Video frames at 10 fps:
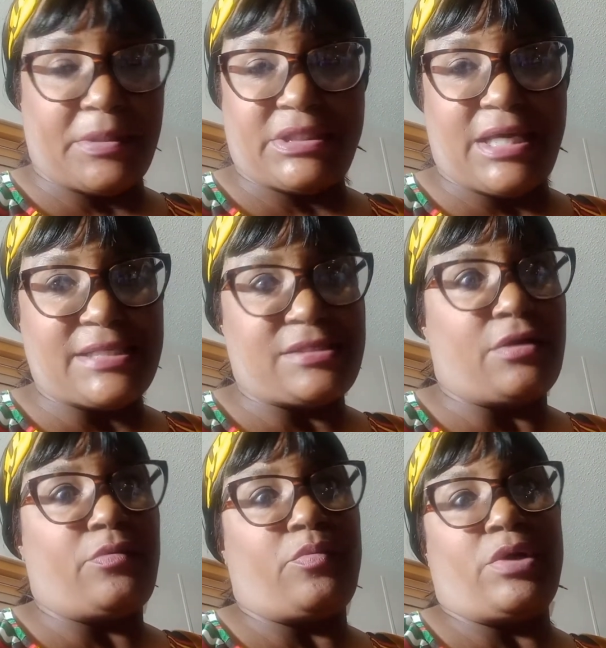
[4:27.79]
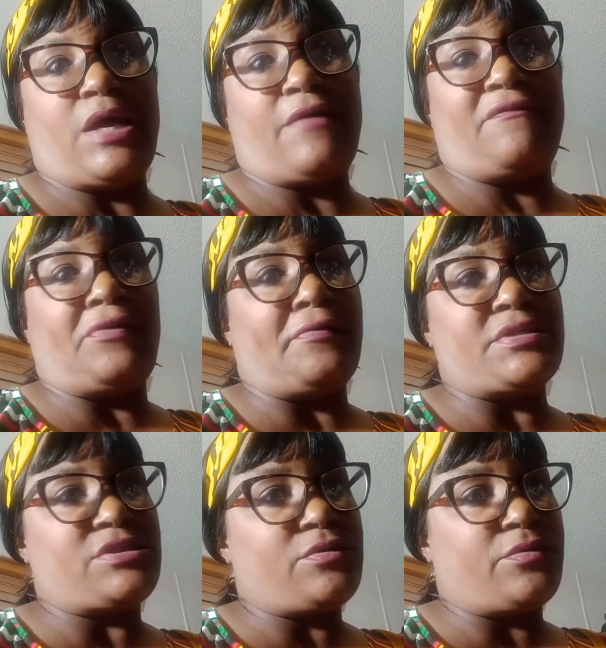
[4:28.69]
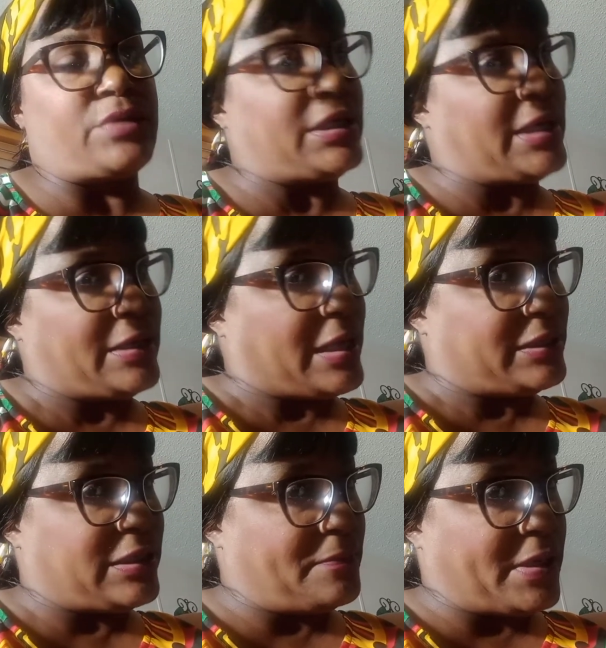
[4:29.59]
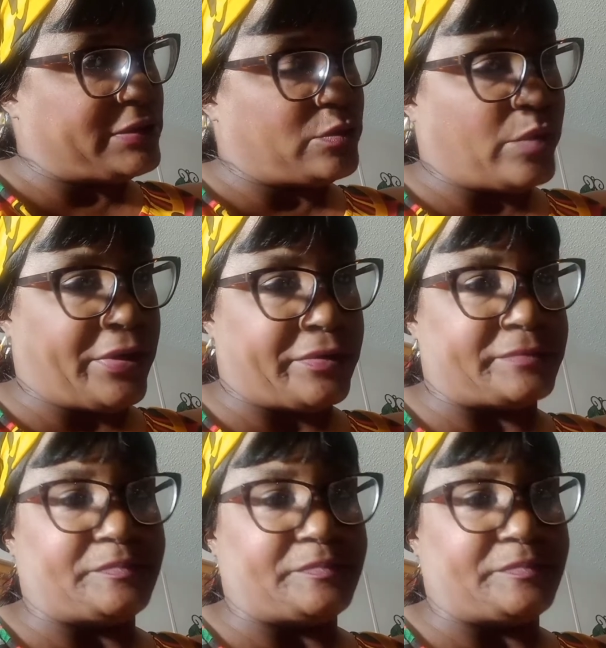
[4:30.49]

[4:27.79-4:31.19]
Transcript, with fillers: but that's going to run out very soon. I got to have to get back to work.